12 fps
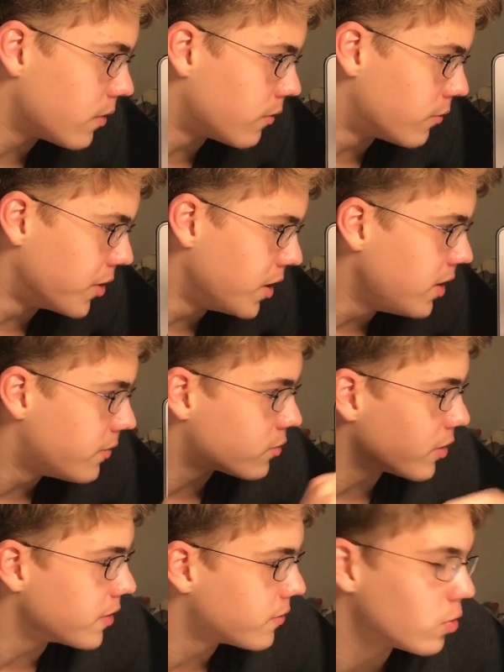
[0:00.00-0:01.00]
relief
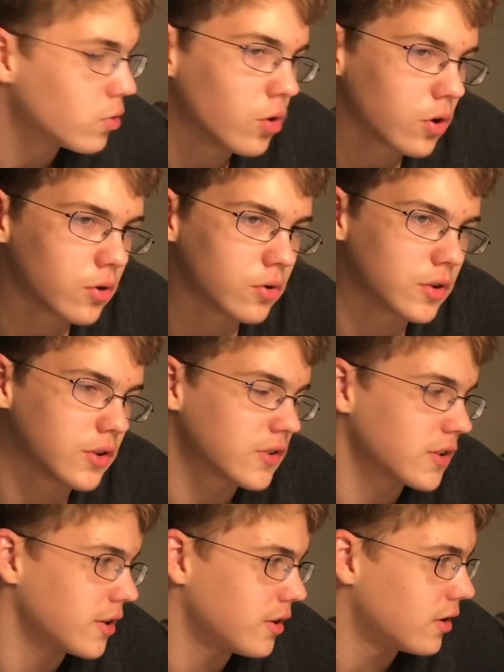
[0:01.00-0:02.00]
rainfall going on in
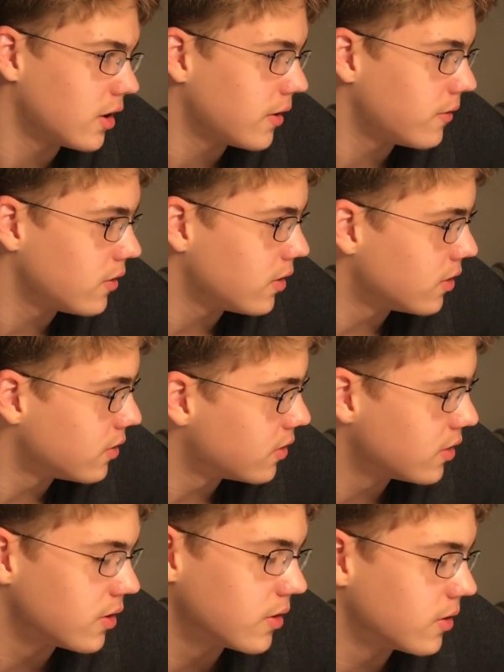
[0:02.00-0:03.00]
Scandinavia, in
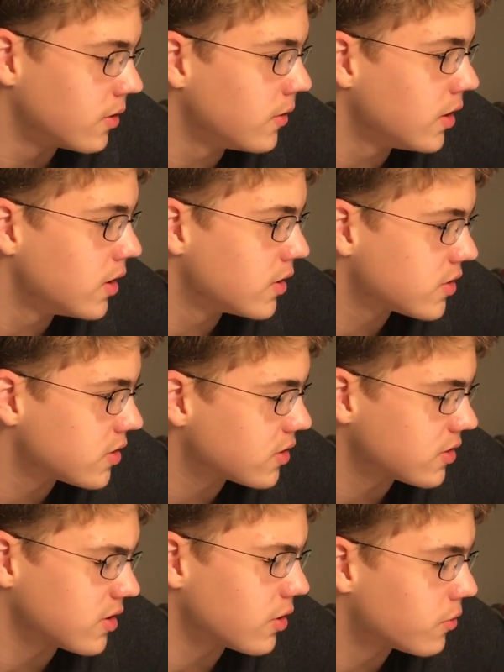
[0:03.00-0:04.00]
the
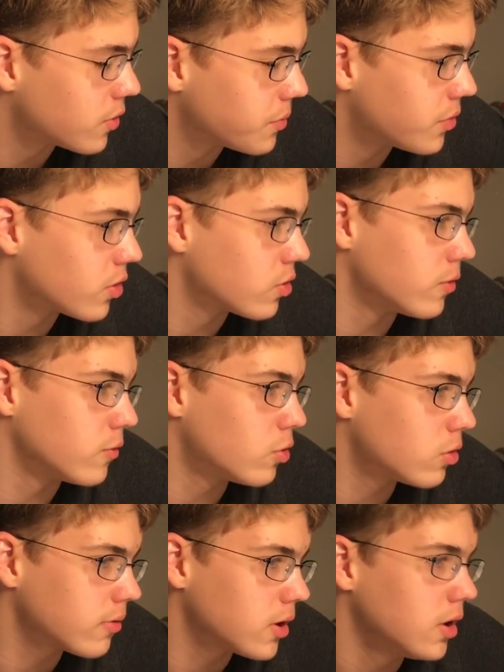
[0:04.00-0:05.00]
southern part of
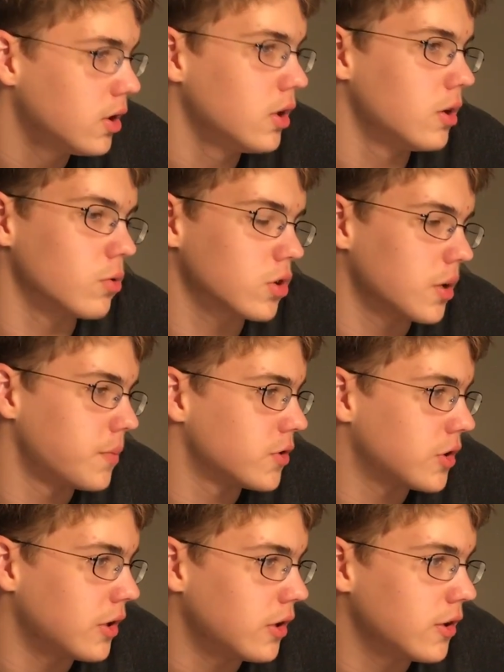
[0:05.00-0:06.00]
Norway. What
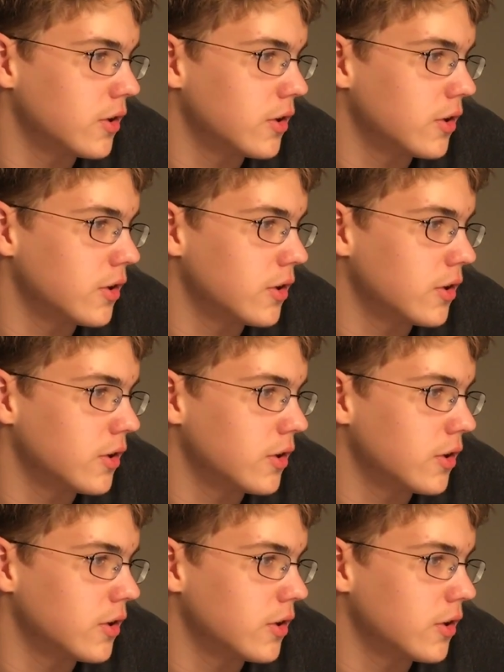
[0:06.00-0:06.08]
happens there